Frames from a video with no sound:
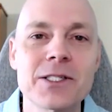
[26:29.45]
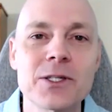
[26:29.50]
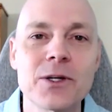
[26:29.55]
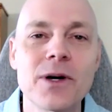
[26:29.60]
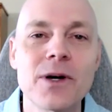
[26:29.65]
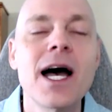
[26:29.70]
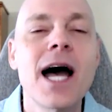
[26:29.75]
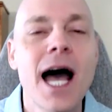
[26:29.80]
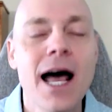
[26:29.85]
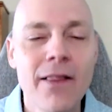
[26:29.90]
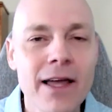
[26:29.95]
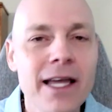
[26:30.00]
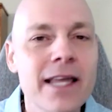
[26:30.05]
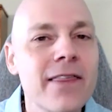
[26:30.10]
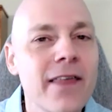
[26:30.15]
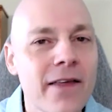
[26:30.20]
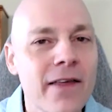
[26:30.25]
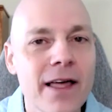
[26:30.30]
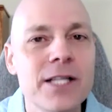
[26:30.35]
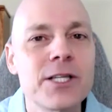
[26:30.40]
So I like
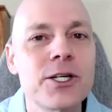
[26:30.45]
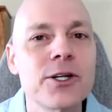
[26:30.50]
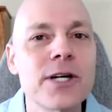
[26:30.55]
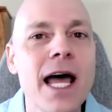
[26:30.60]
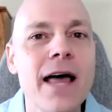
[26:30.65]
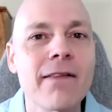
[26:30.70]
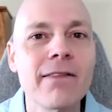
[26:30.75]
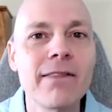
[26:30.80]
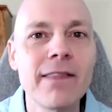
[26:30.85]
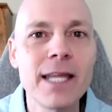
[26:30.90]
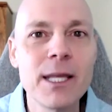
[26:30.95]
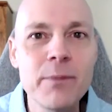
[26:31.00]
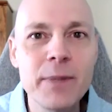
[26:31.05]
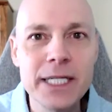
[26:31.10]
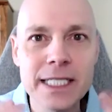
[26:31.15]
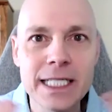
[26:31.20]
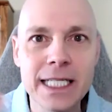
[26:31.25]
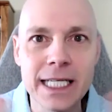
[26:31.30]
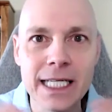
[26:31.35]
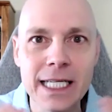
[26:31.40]
that you're not
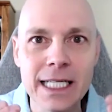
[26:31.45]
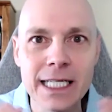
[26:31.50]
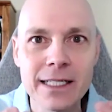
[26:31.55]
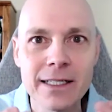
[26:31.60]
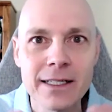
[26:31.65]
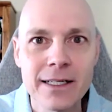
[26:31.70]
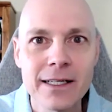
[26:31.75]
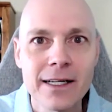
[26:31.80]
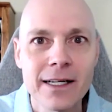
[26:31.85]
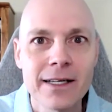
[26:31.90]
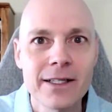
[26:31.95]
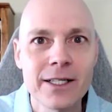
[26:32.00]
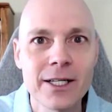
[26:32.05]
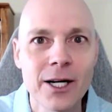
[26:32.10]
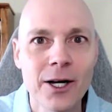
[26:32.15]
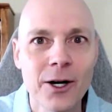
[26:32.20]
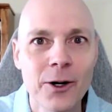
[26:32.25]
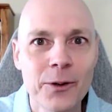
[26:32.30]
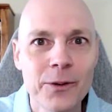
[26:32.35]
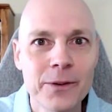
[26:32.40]
limiting,
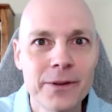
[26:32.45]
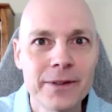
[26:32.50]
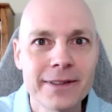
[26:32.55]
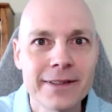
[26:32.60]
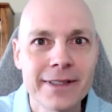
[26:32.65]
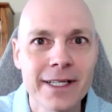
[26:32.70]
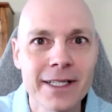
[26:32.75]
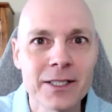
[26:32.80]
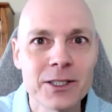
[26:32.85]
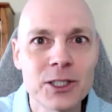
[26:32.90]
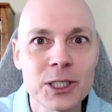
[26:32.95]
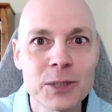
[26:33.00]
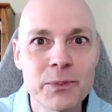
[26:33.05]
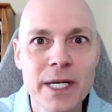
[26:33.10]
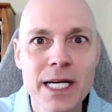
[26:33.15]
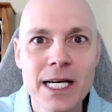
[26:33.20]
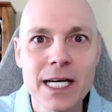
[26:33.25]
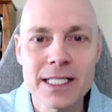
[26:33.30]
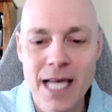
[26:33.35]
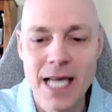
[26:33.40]
that just
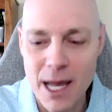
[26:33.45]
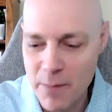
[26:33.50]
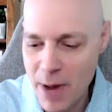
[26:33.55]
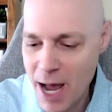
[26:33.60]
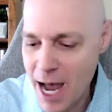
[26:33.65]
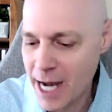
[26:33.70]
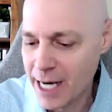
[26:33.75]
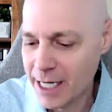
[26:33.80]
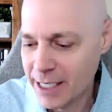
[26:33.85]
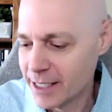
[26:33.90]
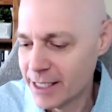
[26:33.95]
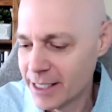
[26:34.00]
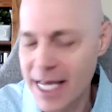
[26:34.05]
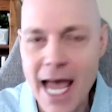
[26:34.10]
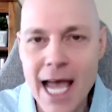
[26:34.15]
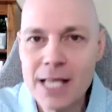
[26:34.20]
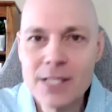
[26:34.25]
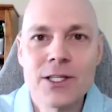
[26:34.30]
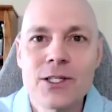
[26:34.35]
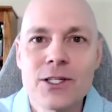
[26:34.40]
because I'm buying in
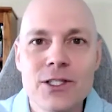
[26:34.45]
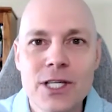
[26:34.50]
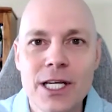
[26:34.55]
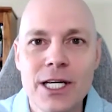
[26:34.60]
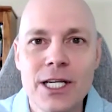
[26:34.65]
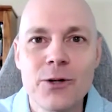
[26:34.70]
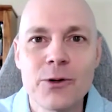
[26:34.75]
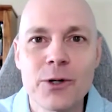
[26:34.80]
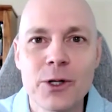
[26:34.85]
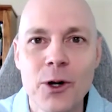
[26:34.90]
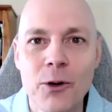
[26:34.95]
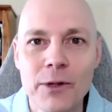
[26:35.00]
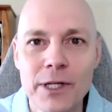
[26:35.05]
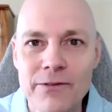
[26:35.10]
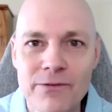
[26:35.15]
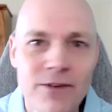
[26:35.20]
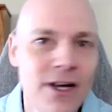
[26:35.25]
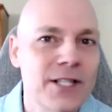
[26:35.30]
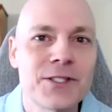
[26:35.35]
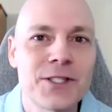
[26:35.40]
Kansas City, you can only
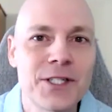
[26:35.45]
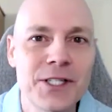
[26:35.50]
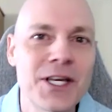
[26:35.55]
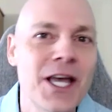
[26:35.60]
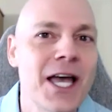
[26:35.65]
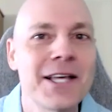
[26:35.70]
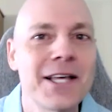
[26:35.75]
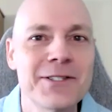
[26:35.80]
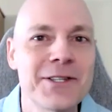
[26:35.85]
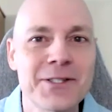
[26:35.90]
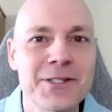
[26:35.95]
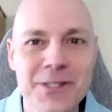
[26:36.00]
invest in Kansas